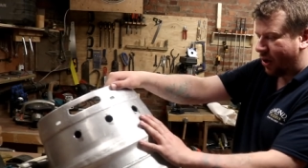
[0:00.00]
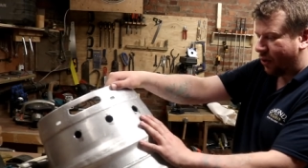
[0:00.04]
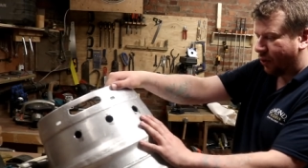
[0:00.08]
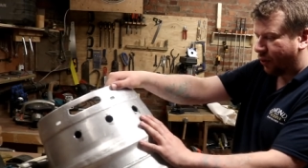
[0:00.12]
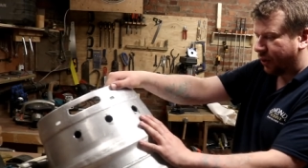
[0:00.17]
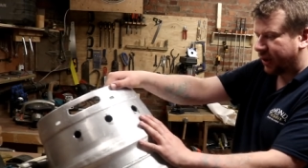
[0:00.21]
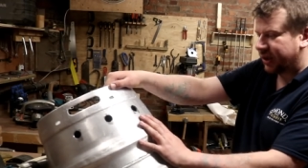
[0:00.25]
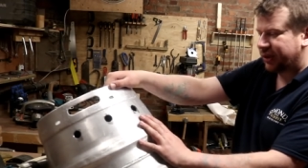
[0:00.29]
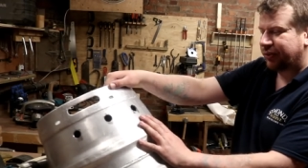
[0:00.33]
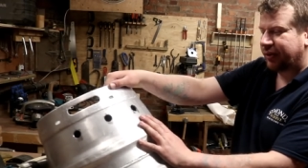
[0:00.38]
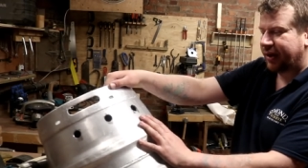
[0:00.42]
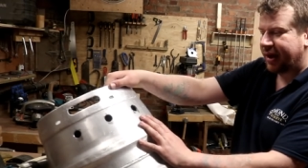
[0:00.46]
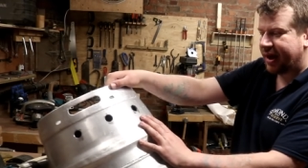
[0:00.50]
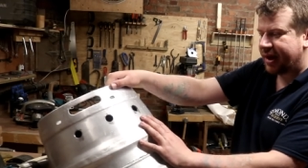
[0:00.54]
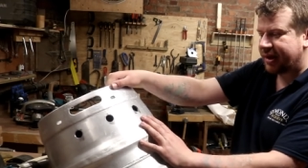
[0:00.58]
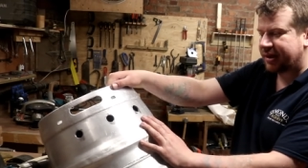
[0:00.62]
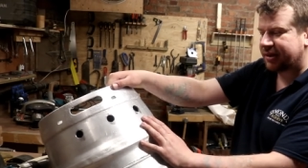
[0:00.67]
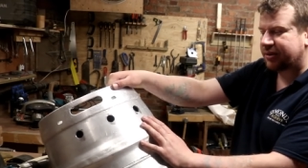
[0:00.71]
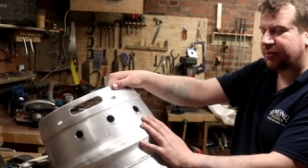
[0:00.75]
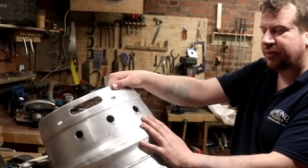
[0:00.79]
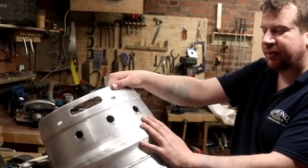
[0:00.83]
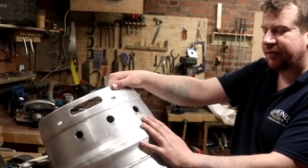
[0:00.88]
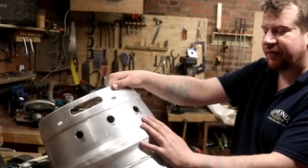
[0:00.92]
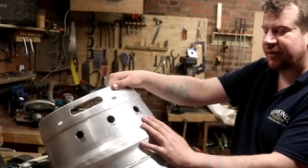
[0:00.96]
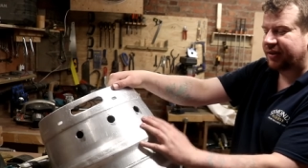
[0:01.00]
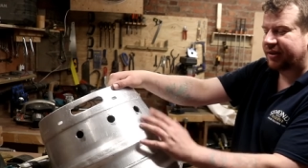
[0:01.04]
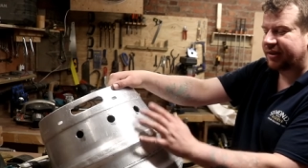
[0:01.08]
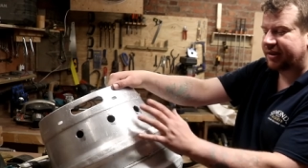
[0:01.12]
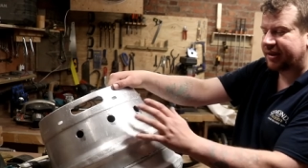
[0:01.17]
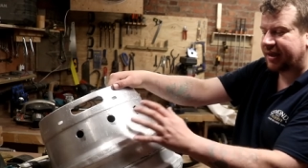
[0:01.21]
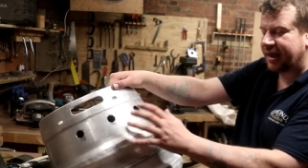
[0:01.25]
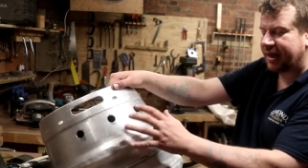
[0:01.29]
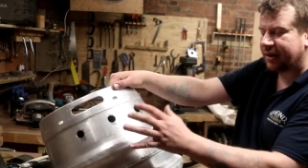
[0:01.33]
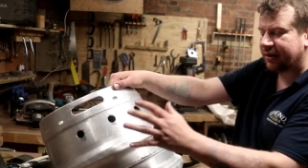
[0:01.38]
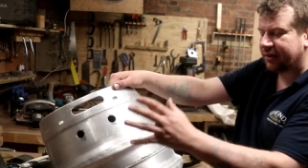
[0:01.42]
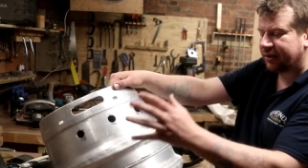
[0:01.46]
which reacts with the
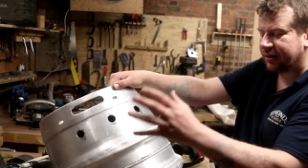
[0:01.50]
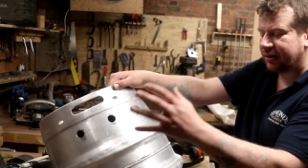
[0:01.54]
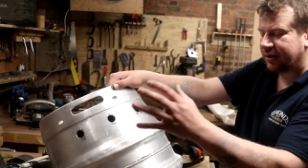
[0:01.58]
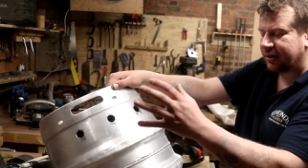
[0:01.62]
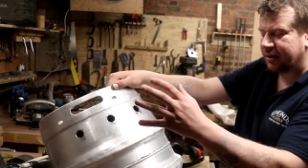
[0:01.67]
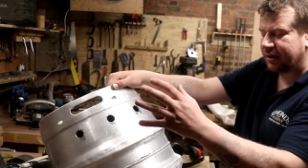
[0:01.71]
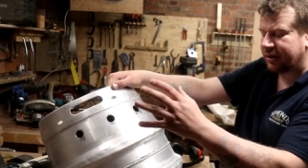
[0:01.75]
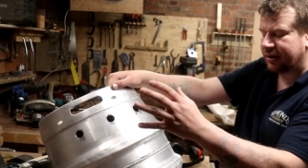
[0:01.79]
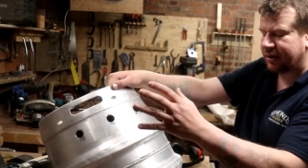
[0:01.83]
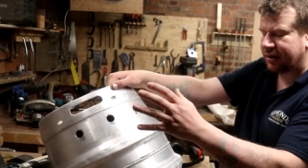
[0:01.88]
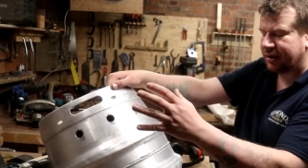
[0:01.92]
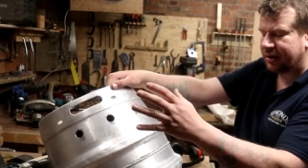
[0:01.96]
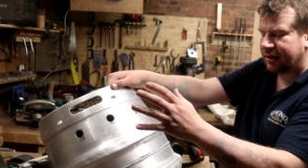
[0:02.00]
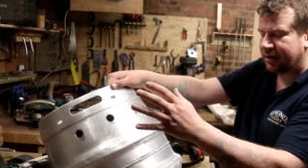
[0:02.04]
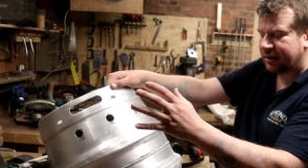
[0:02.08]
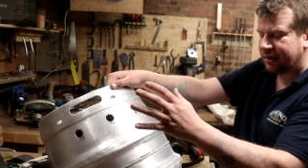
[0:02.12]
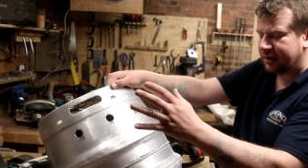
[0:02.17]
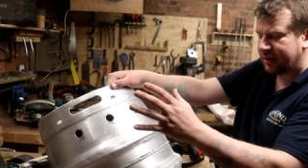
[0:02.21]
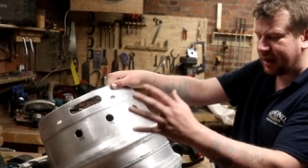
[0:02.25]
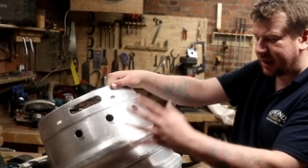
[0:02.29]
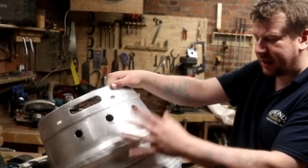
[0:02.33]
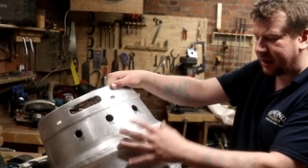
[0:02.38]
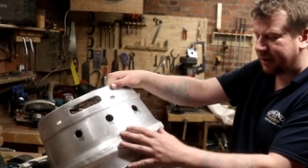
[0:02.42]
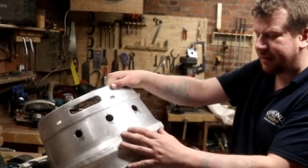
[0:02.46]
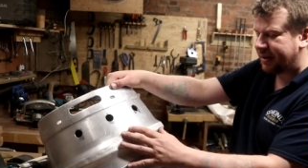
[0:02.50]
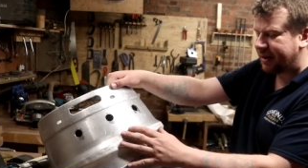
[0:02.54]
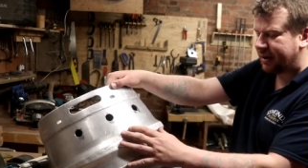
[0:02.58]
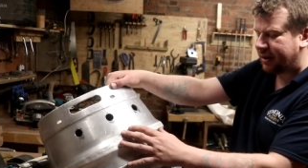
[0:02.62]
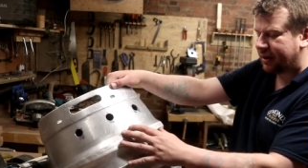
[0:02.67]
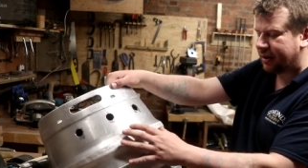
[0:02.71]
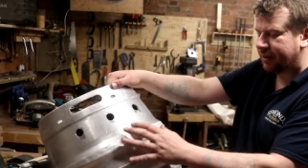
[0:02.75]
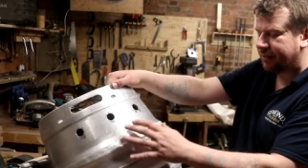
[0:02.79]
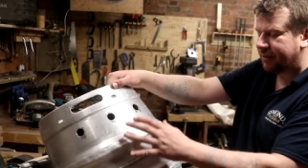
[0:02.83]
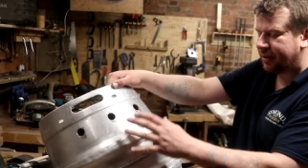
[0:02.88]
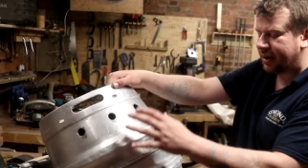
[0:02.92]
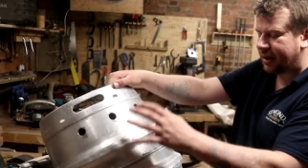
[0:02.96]
steel, uh,
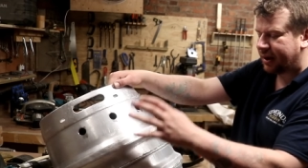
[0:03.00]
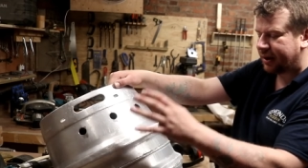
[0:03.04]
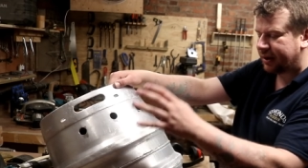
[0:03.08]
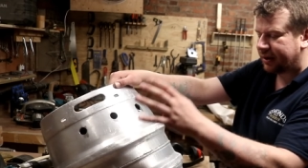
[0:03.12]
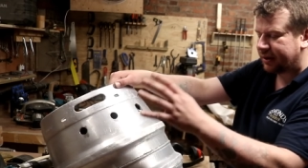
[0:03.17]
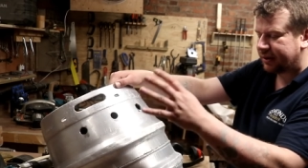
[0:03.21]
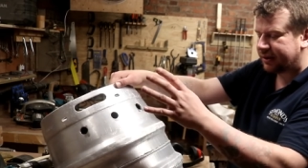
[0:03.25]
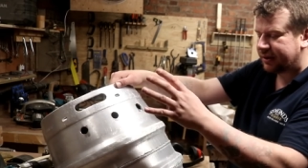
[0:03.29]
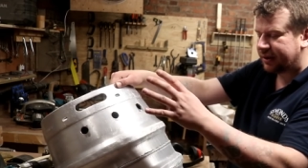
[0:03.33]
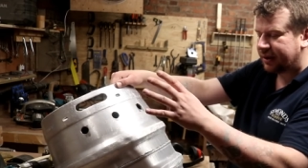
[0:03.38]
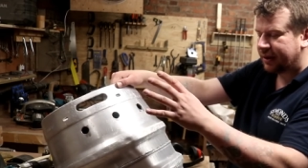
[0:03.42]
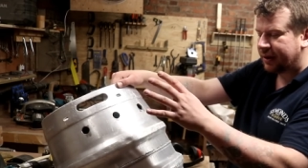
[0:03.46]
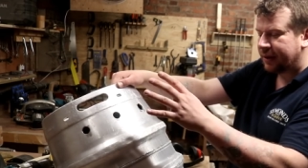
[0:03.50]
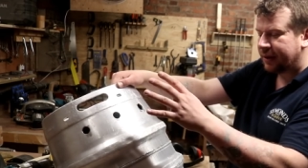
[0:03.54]
aluminium and